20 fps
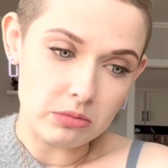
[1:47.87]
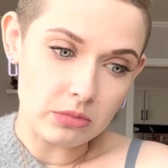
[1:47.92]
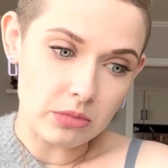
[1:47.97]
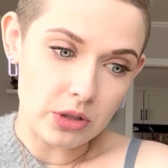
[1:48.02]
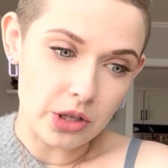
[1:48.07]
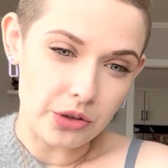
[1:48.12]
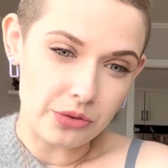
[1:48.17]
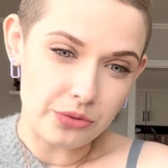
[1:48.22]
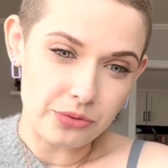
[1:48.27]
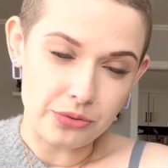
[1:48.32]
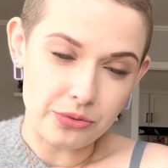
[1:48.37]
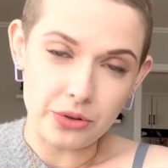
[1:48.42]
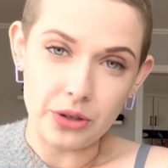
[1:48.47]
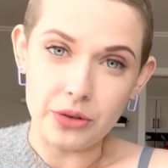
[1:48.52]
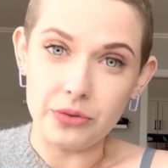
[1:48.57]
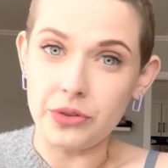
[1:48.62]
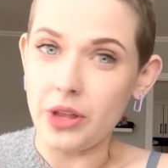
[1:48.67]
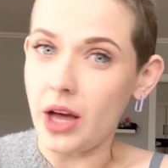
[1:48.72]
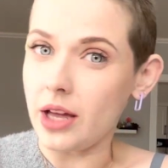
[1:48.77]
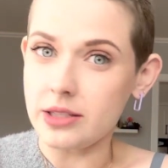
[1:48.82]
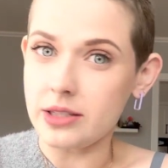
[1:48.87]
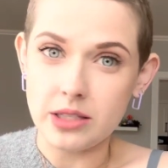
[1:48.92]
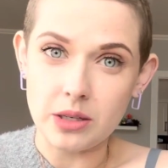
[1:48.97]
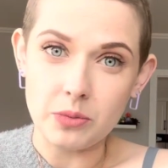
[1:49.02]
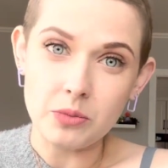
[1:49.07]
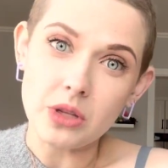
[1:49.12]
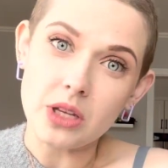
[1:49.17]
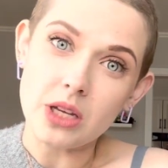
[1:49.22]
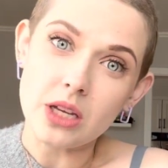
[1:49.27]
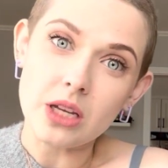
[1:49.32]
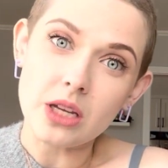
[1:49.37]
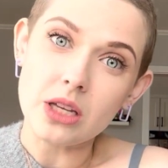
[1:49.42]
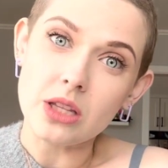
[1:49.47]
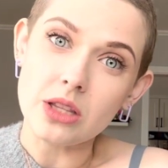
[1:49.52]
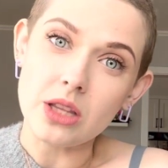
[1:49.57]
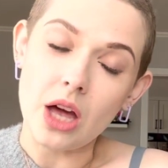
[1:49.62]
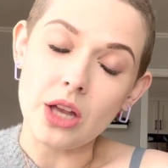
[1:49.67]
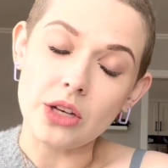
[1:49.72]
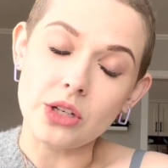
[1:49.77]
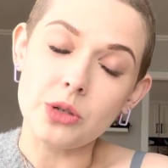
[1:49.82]
if that's something
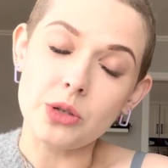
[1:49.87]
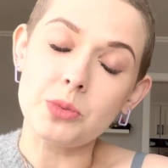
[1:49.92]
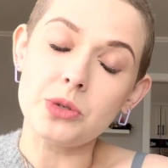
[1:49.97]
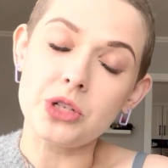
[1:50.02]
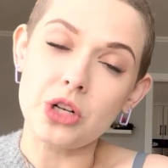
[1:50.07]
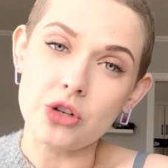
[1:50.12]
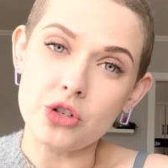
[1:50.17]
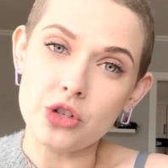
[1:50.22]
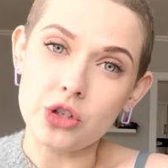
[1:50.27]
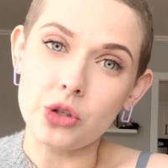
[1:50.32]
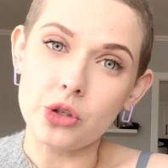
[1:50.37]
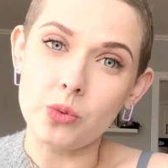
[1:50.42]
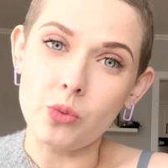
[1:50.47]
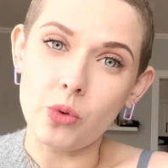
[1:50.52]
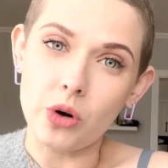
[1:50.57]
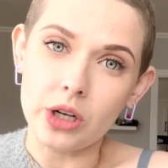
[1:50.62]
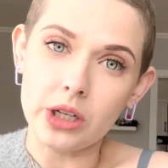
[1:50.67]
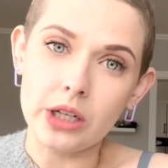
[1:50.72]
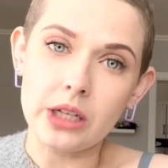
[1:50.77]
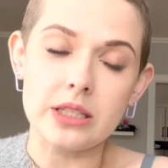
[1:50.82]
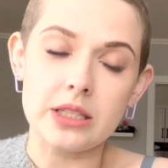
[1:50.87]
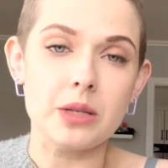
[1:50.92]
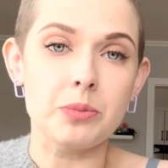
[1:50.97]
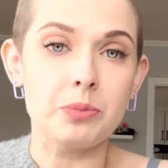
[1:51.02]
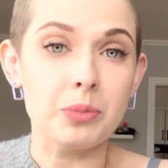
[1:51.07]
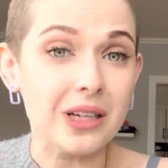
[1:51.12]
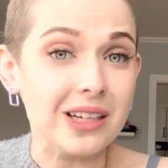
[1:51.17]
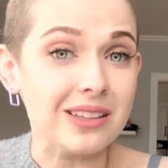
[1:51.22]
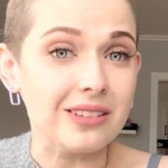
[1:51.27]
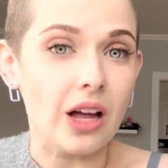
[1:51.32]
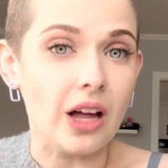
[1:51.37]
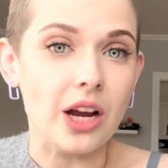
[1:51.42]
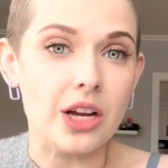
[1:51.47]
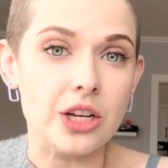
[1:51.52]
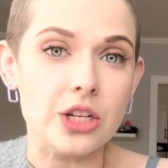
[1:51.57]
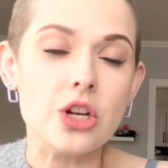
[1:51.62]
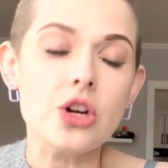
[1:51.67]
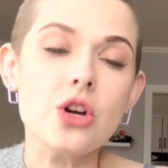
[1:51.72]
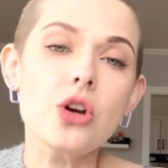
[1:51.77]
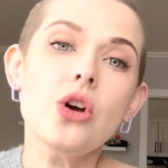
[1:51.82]
that could potentially work, because a PICC
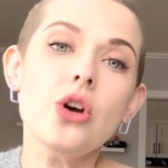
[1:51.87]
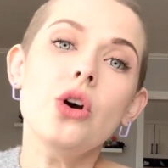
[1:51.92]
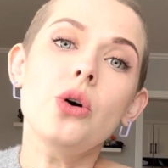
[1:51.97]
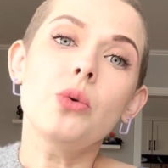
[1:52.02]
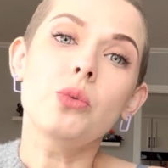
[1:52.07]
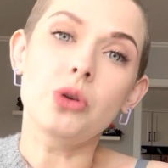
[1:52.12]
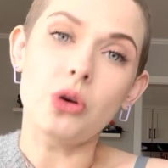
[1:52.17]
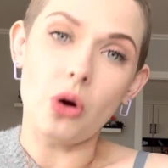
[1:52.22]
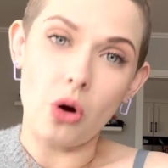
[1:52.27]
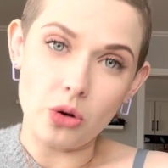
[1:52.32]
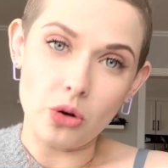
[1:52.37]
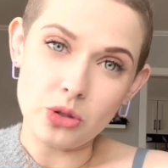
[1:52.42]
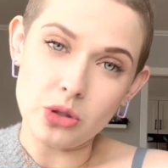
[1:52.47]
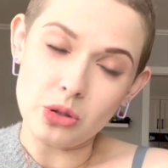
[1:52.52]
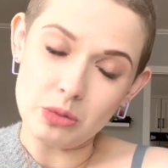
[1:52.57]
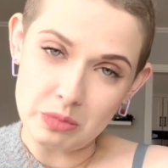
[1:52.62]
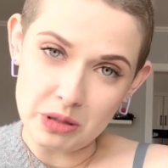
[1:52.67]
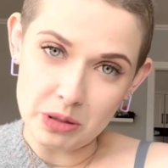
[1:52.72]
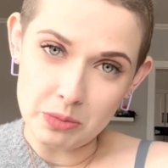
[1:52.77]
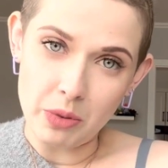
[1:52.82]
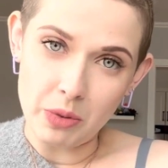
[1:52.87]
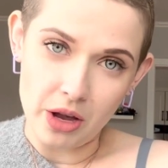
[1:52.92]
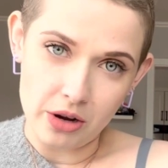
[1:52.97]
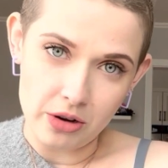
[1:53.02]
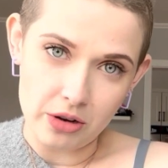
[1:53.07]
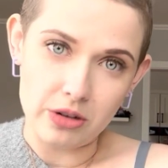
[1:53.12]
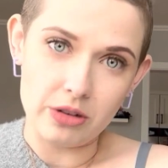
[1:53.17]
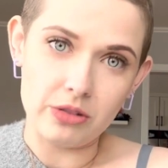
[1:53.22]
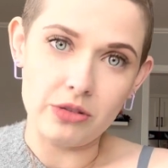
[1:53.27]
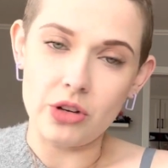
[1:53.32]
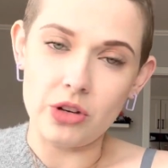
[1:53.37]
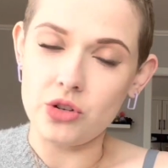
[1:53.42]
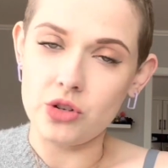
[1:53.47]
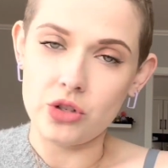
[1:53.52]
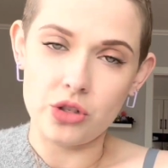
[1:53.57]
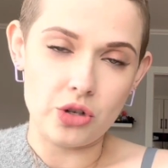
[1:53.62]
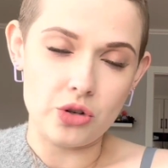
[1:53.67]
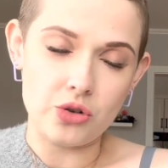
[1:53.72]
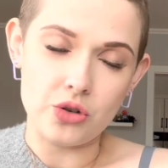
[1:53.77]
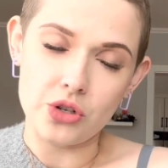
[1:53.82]
line would also be better than
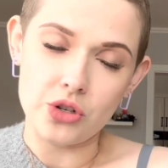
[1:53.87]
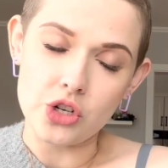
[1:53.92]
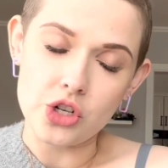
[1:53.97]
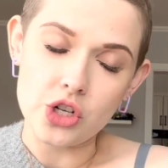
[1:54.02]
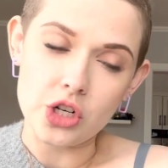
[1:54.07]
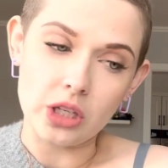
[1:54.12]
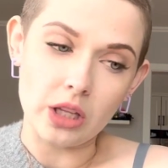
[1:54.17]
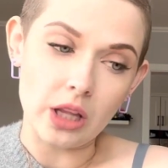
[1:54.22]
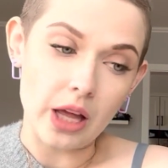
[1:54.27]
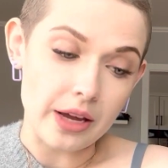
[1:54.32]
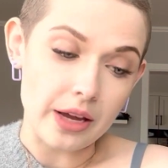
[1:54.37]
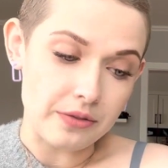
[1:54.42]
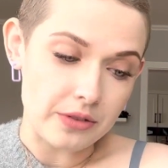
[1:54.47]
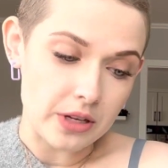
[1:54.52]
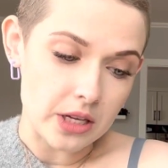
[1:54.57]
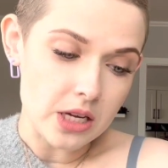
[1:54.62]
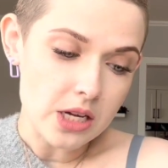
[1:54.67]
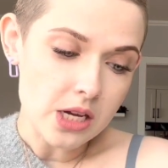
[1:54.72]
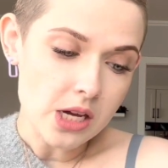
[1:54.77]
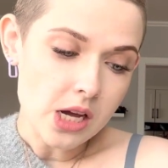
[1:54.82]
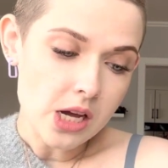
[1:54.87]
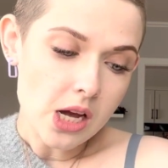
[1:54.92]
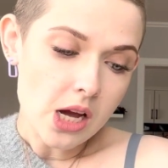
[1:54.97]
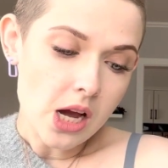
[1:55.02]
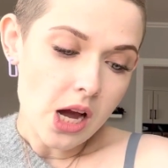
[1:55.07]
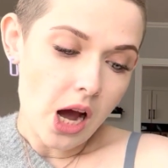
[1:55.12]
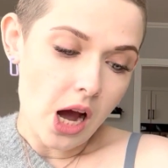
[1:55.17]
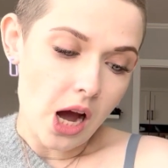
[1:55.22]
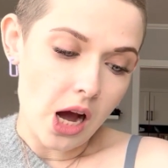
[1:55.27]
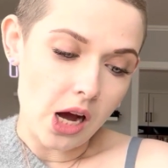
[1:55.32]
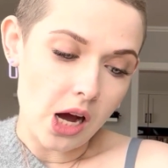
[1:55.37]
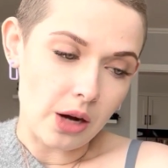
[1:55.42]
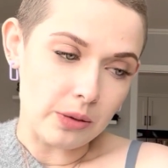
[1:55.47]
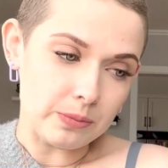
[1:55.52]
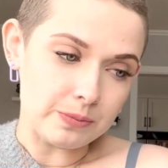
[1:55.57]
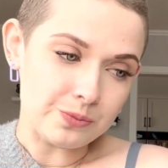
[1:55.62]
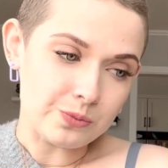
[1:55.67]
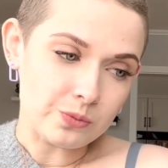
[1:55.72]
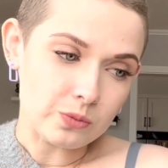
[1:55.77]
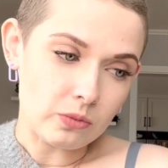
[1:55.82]
just a traditional IV,
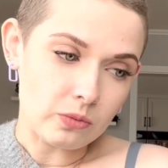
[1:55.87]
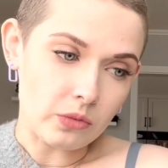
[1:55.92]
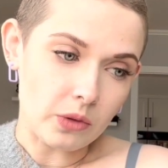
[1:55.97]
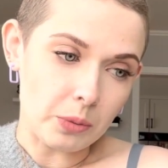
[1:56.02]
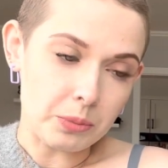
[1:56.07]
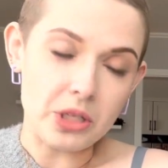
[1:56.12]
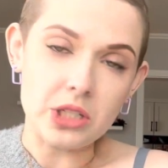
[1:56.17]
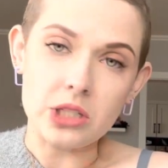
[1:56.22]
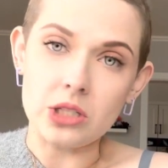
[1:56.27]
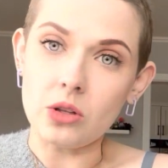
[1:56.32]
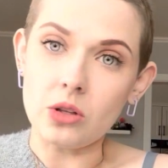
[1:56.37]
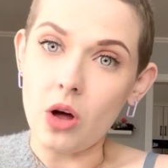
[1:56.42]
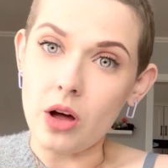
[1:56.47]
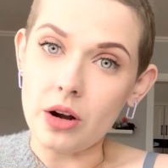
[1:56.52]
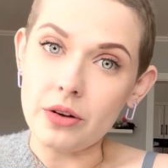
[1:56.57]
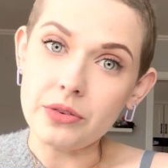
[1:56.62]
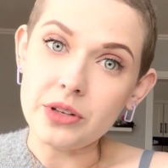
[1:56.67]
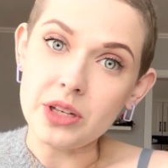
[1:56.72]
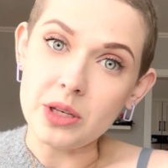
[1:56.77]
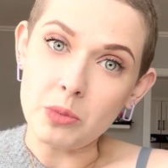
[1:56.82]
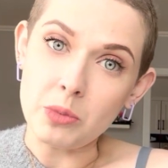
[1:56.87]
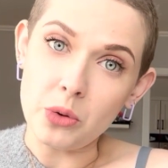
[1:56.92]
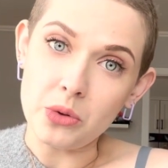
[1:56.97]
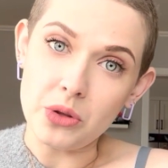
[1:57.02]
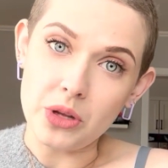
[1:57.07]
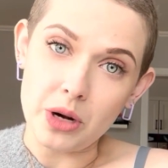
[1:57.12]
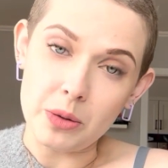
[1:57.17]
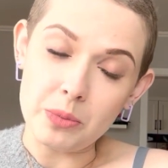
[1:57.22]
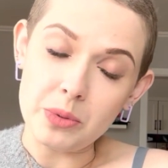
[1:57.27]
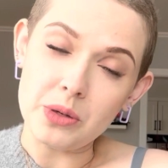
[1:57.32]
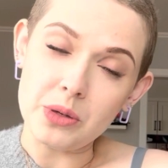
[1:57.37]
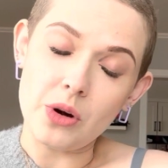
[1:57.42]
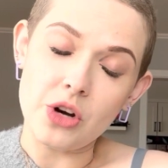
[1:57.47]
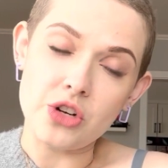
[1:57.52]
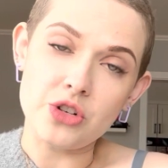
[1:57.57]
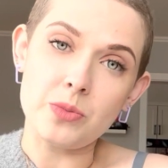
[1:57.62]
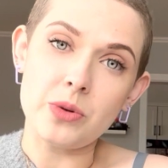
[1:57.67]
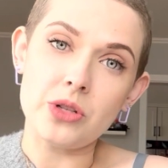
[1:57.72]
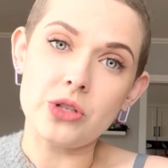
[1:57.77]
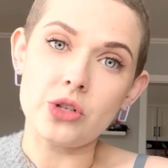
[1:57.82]
because a lot of chemotherapy
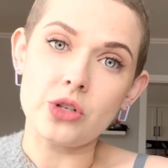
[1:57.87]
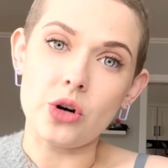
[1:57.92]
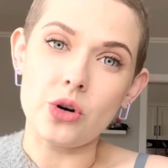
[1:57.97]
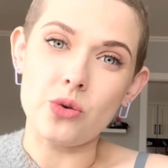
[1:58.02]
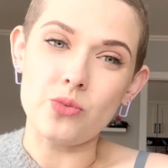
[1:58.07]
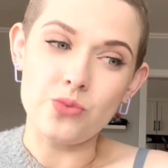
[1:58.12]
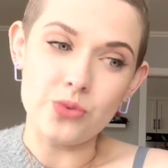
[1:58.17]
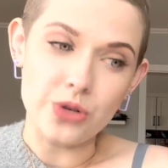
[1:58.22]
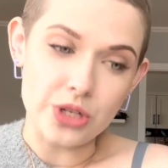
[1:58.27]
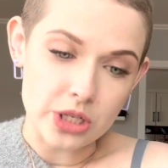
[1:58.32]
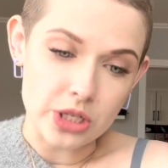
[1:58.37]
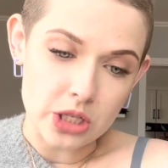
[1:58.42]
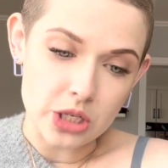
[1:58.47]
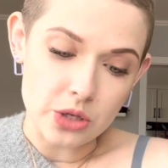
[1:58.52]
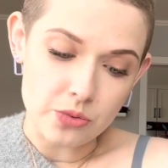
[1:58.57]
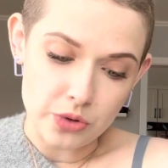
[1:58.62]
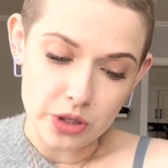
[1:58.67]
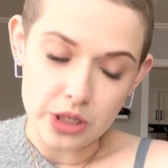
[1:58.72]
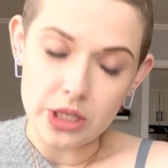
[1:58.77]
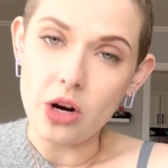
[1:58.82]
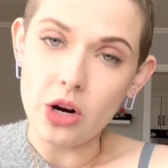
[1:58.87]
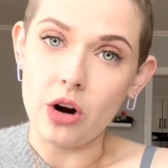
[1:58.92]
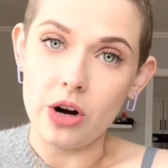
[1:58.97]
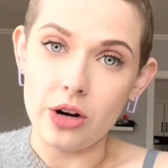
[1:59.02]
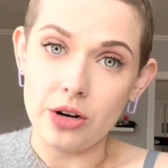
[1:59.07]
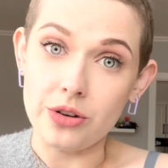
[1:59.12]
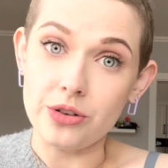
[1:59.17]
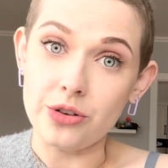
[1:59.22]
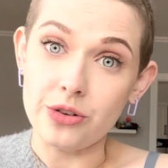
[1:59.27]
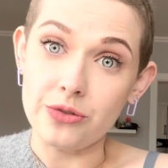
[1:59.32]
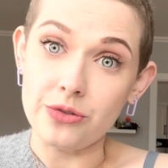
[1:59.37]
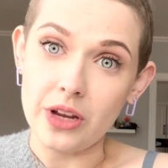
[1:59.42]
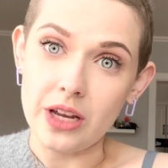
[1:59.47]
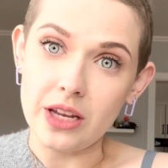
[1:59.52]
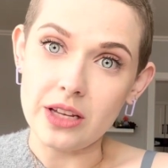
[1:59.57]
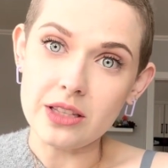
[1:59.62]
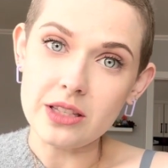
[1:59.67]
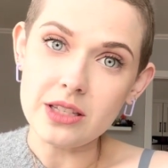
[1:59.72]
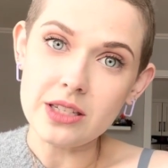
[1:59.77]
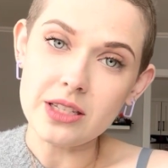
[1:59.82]
regimens are really, really hard on your
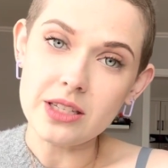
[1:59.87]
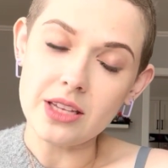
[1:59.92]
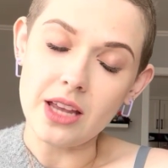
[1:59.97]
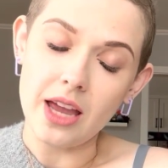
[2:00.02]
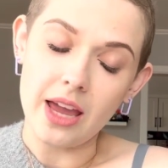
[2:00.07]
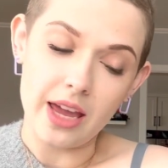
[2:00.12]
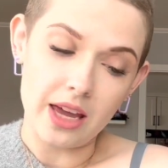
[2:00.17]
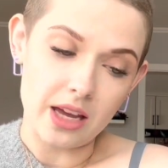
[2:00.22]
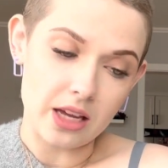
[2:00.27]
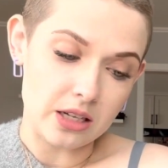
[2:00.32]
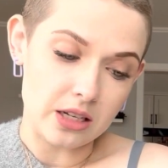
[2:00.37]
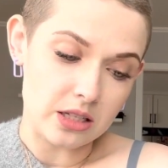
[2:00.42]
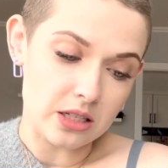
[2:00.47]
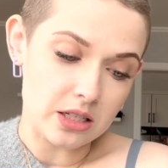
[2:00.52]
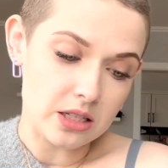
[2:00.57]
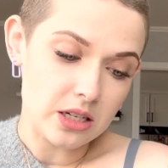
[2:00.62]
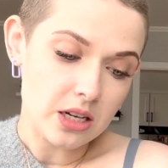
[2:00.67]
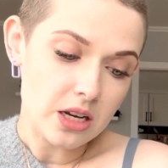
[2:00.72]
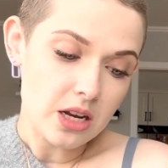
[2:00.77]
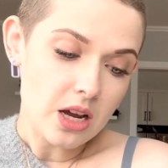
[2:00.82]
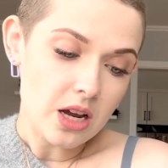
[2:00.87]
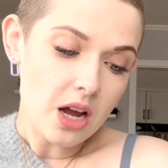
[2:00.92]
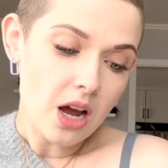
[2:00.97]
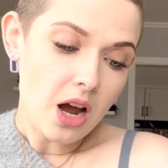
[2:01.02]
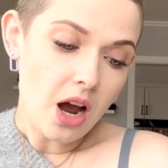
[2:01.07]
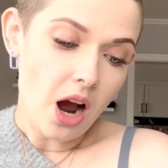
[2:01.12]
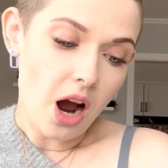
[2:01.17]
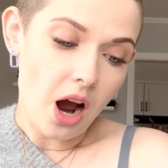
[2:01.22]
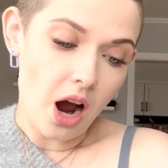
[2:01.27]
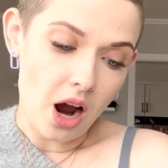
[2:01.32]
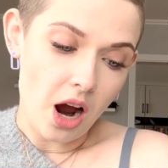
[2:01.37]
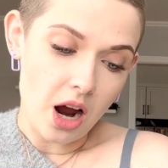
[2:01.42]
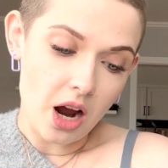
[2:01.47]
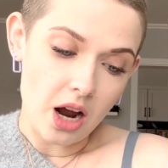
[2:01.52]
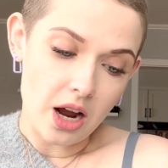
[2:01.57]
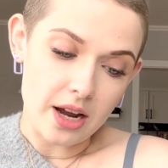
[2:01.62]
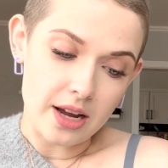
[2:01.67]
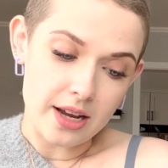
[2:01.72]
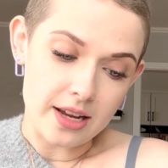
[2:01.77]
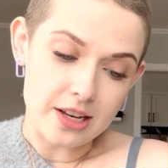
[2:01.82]
veins, and
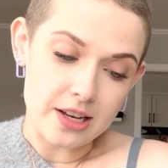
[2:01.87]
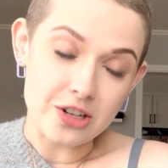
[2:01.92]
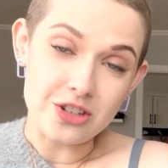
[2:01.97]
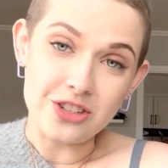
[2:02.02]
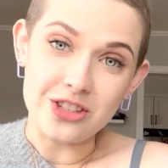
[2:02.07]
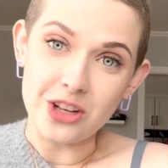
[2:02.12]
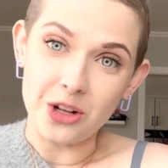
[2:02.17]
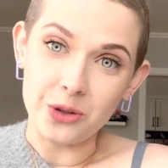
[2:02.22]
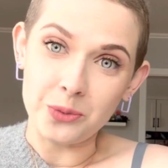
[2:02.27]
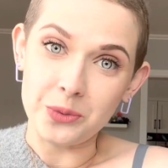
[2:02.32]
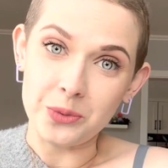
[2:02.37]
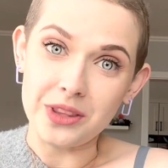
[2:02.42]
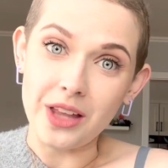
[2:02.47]
I dealt with